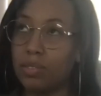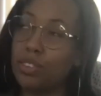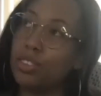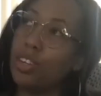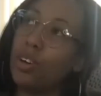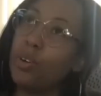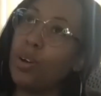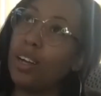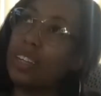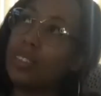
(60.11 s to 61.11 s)
so,
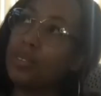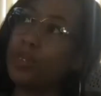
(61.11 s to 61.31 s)
I guess where do I